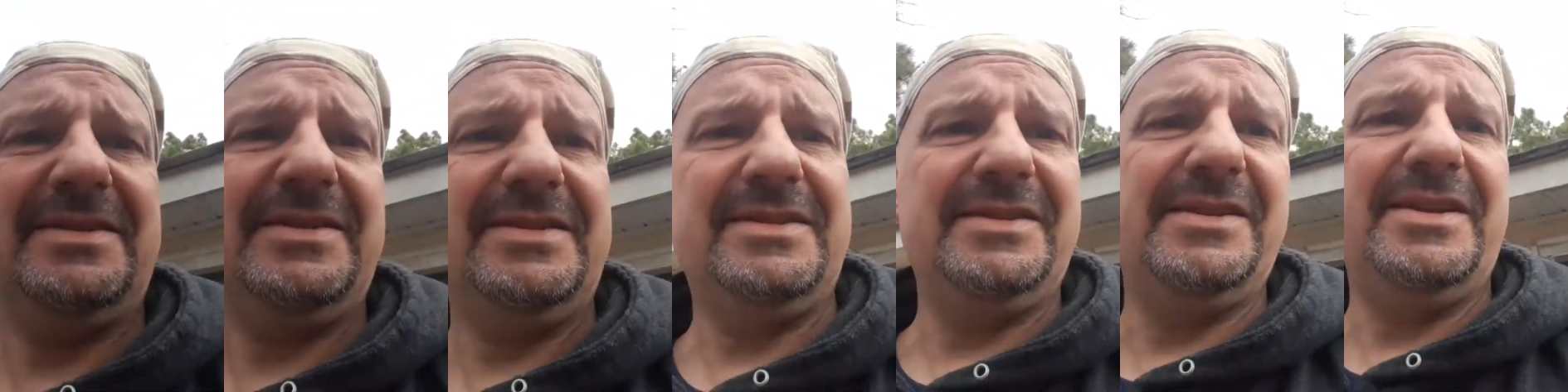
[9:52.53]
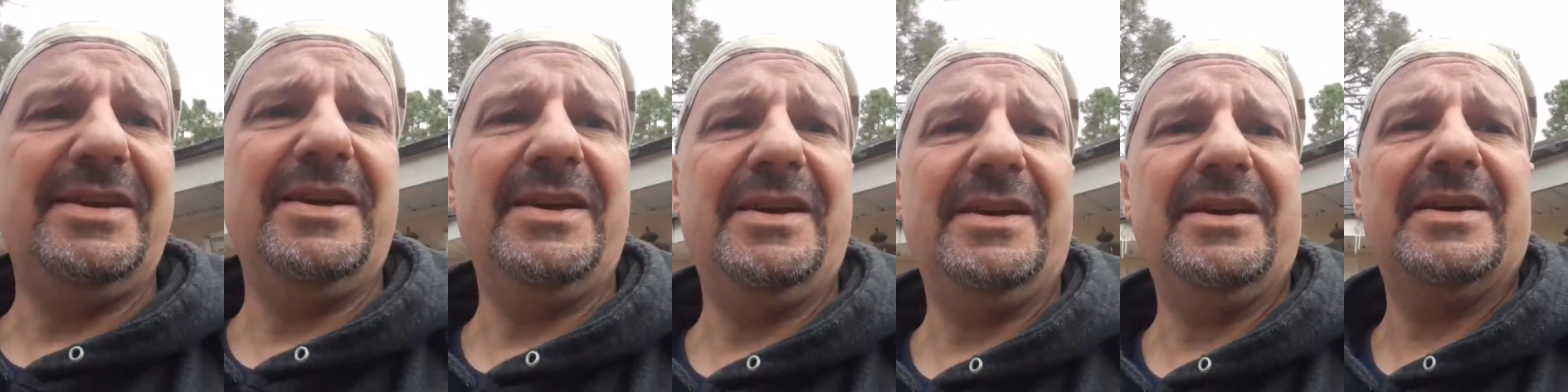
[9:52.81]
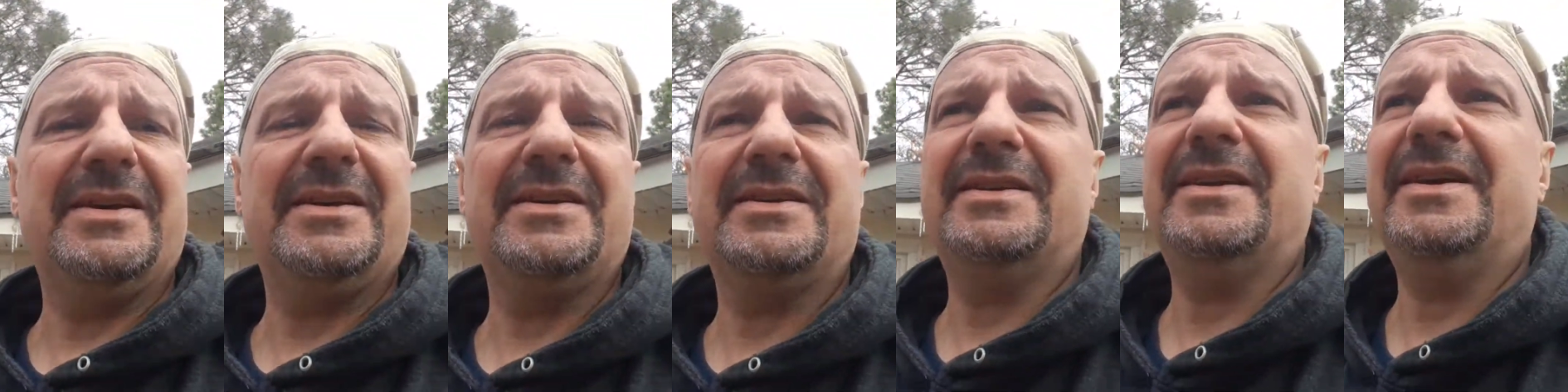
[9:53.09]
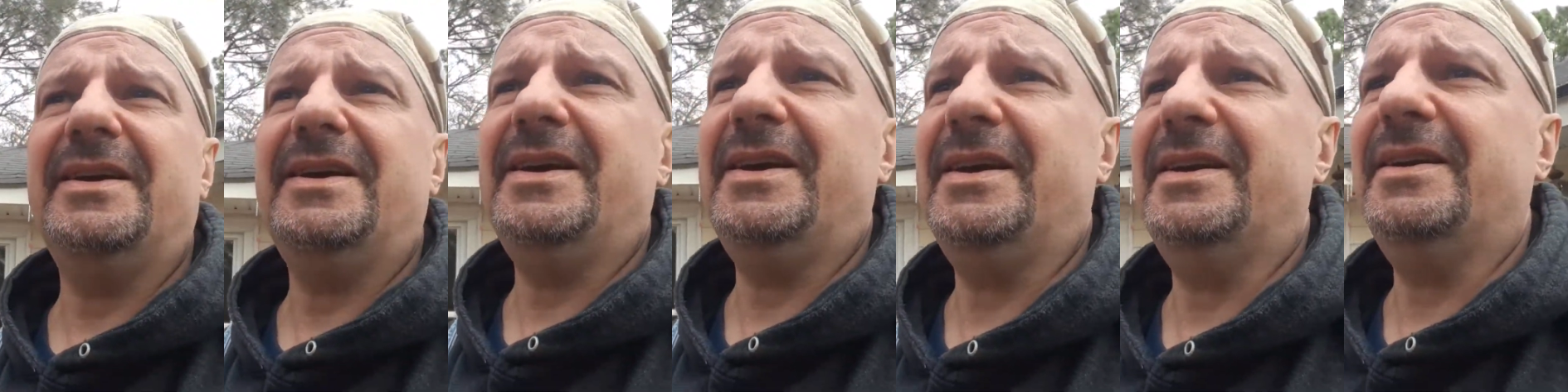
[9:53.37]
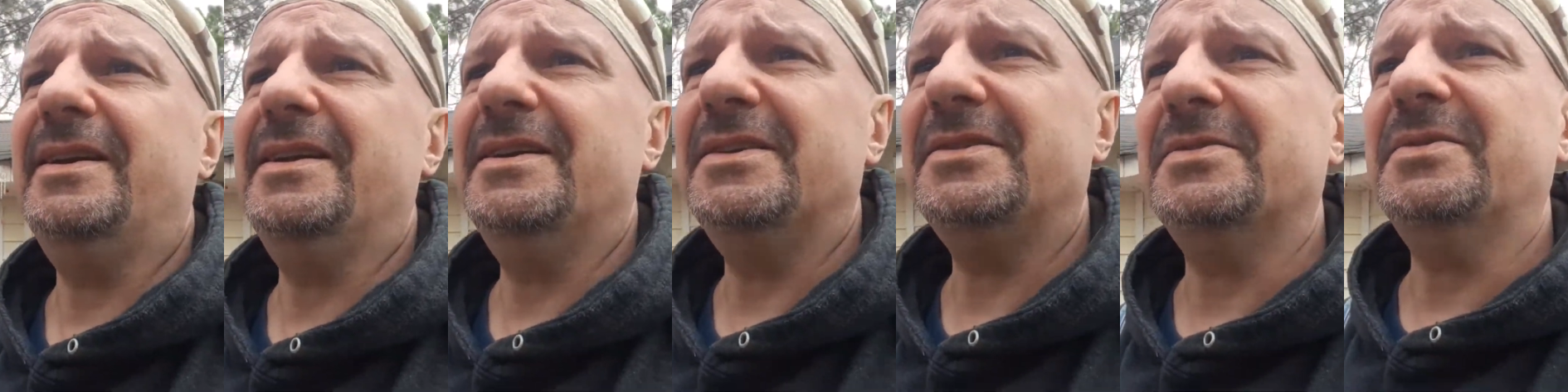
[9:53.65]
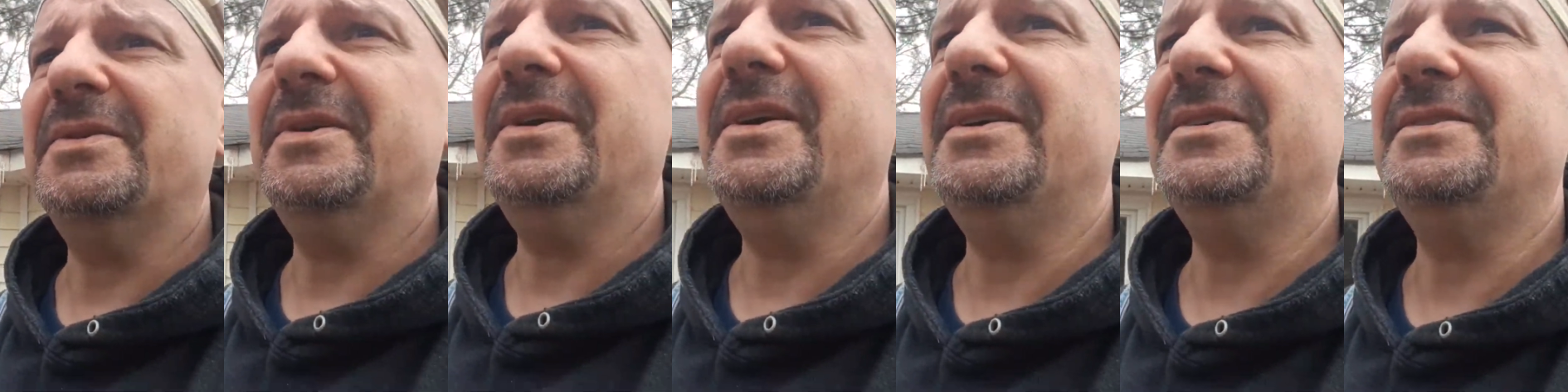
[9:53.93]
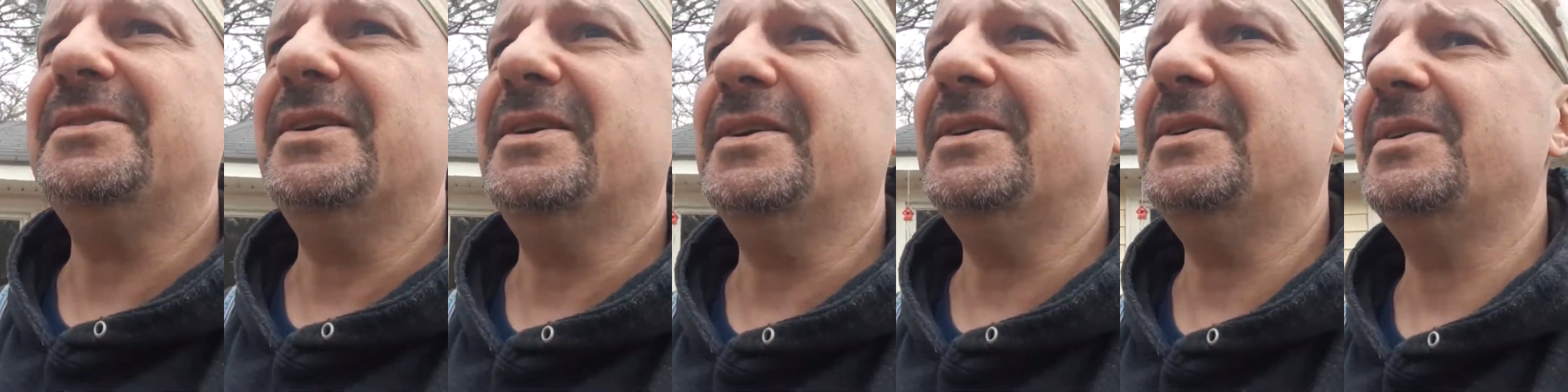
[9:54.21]
Yeah, they headed this way,
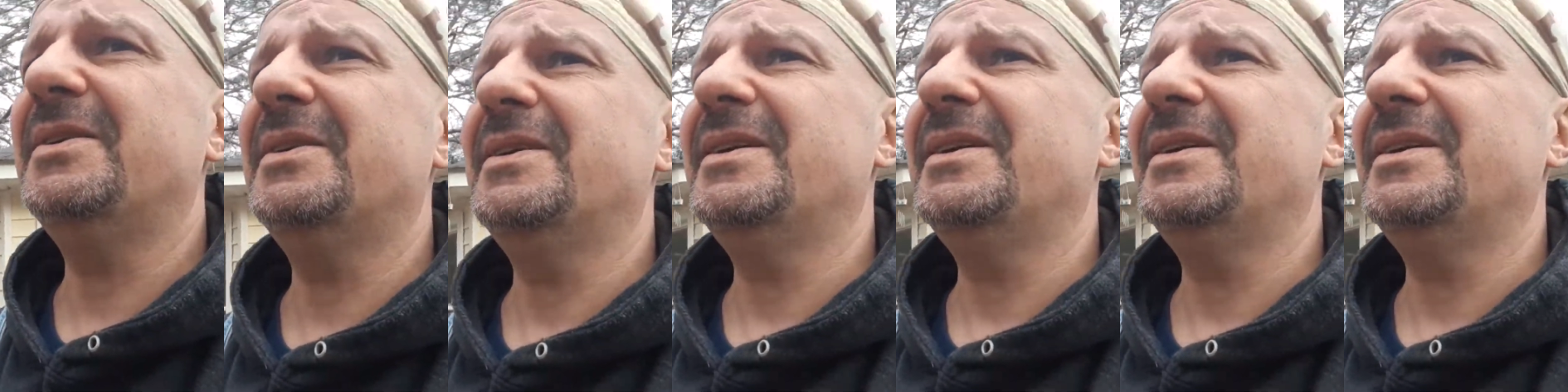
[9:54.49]
so